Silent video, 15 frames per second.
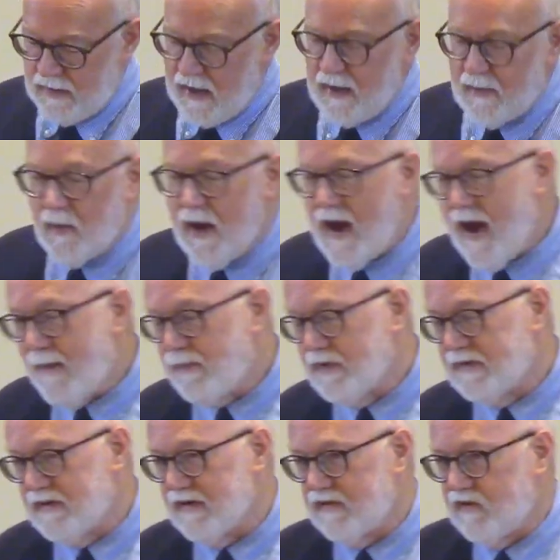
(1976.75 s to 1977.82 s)
And what
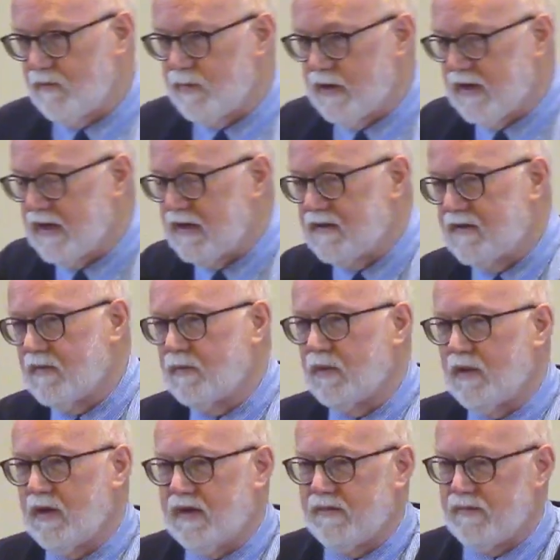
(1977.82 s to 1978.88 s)
happens is you begin to
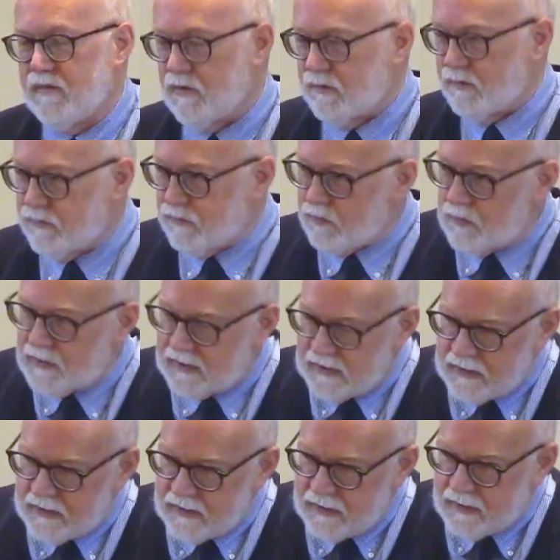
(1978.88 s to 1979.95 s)
believe you're
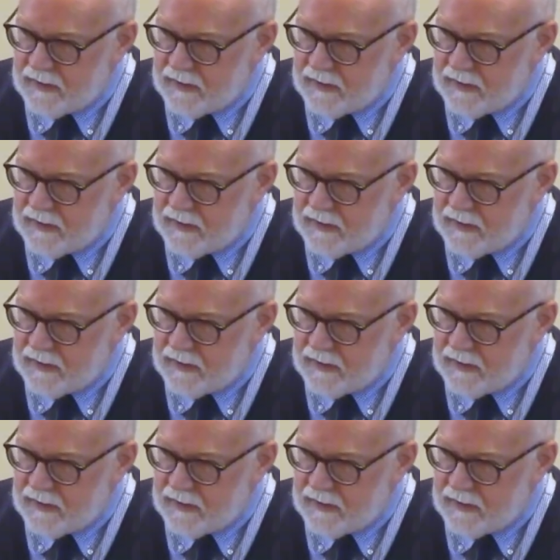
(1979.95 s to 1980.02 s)
free